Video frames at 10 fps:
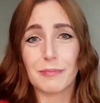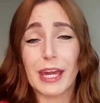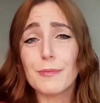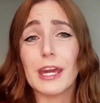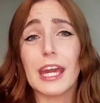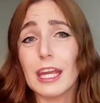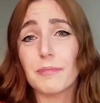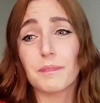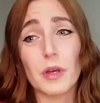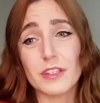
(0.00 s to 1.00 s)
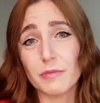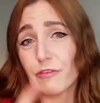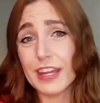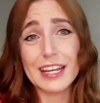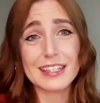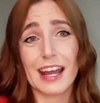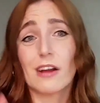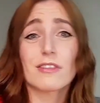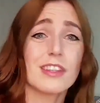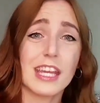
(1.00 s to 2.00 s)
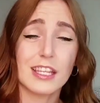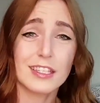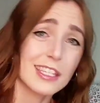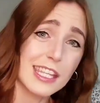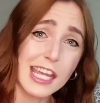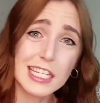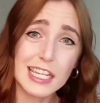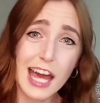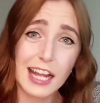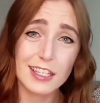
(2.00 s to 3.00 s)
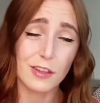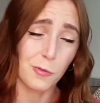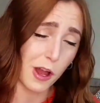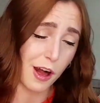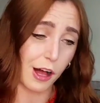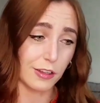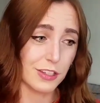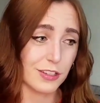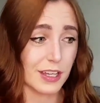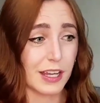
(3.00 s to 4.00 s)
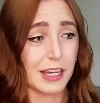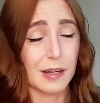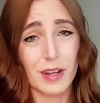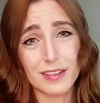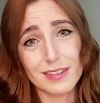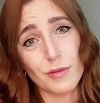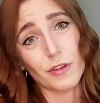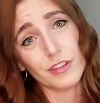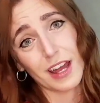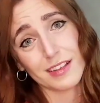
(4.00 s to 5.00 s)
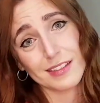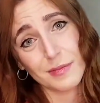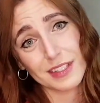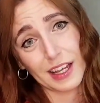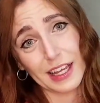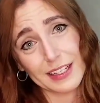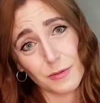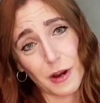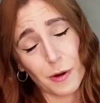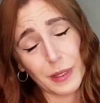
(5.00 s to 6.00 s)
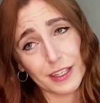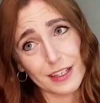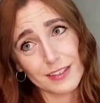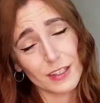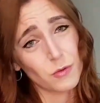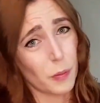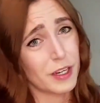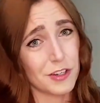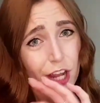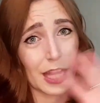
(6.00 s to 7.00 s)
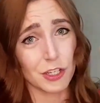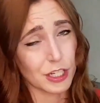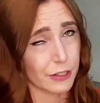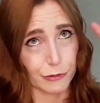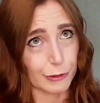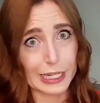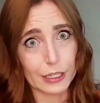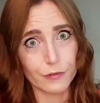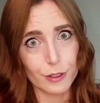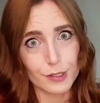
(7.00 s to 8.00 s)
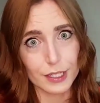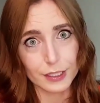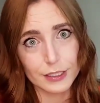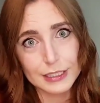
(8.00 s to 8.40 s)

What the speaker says: Maybe put some feelers out to the internet, to the world, and see what the customers like as well, because the swapping and changing is really confusing.